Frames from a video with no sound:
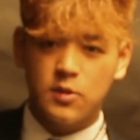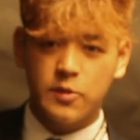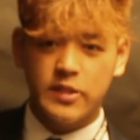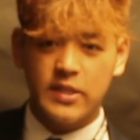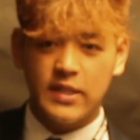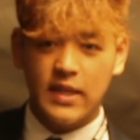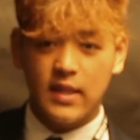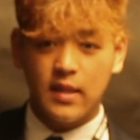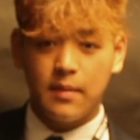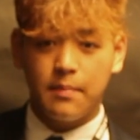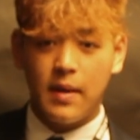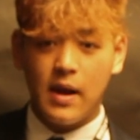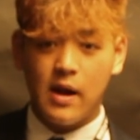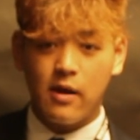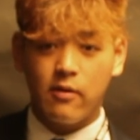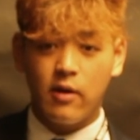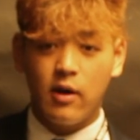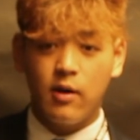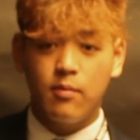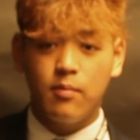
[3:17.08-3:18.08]
was to get the
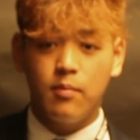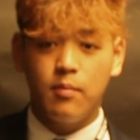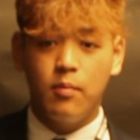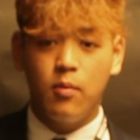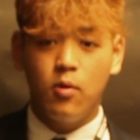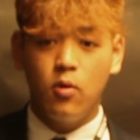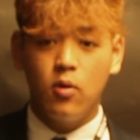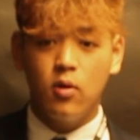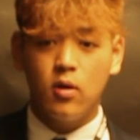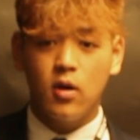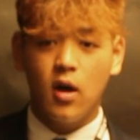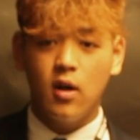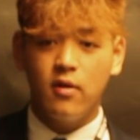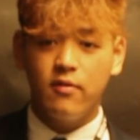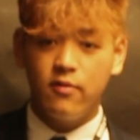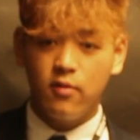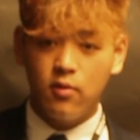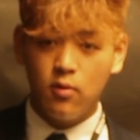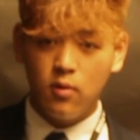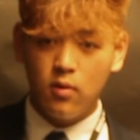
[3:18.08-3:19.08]
background more
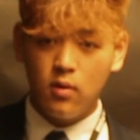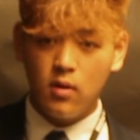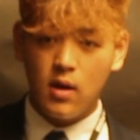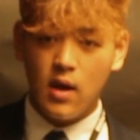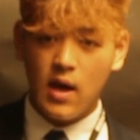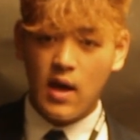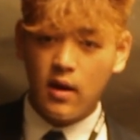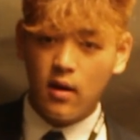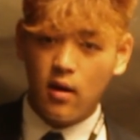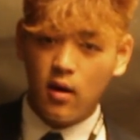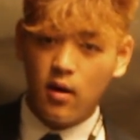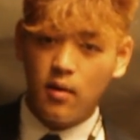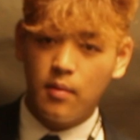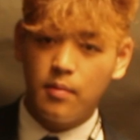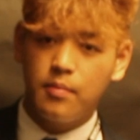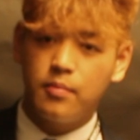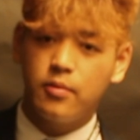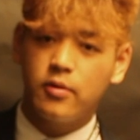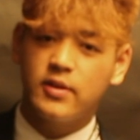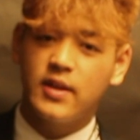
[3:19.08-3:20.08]
colourful and our
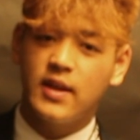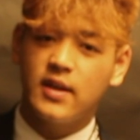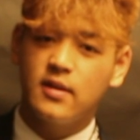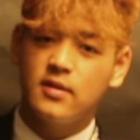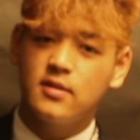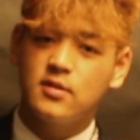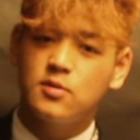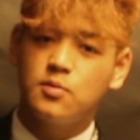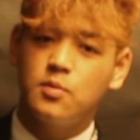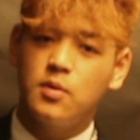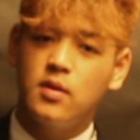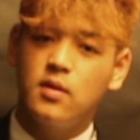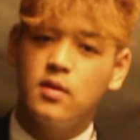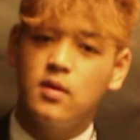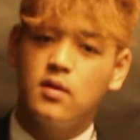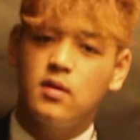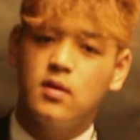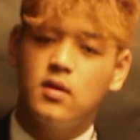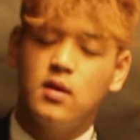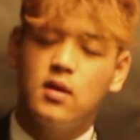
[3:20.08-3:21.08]
protagonist with
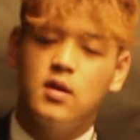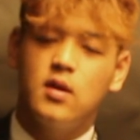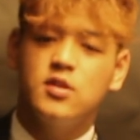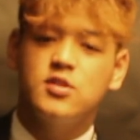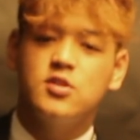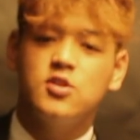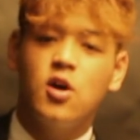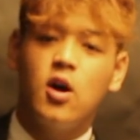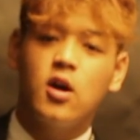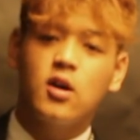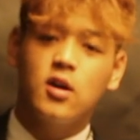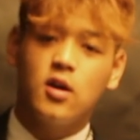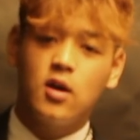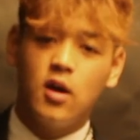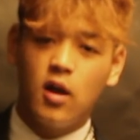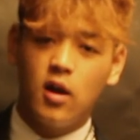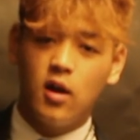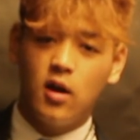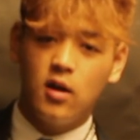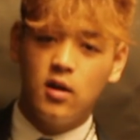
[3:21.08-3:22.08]
a darker
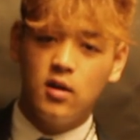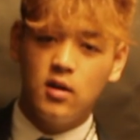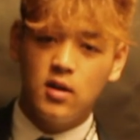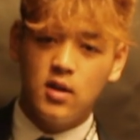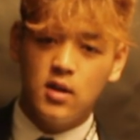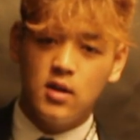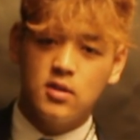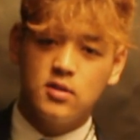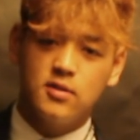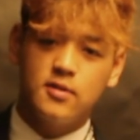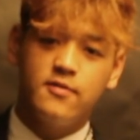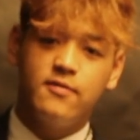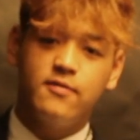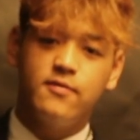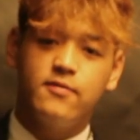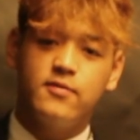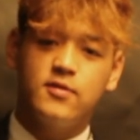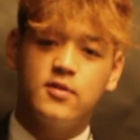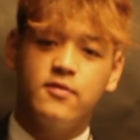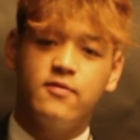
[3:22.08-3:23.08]
colour
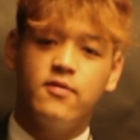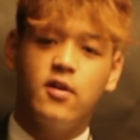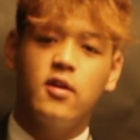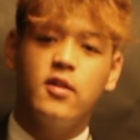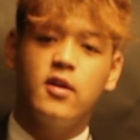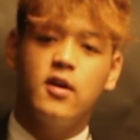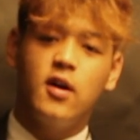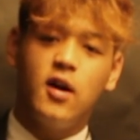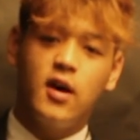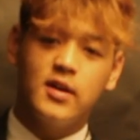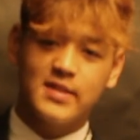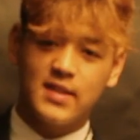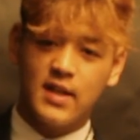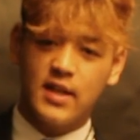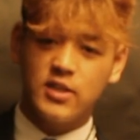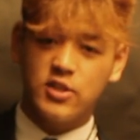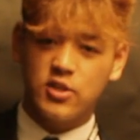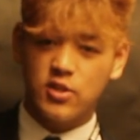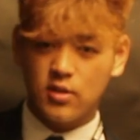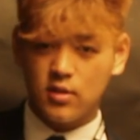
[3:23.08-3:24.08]
to further her
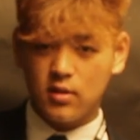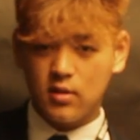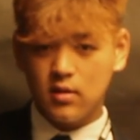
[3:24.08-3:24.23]
isolation.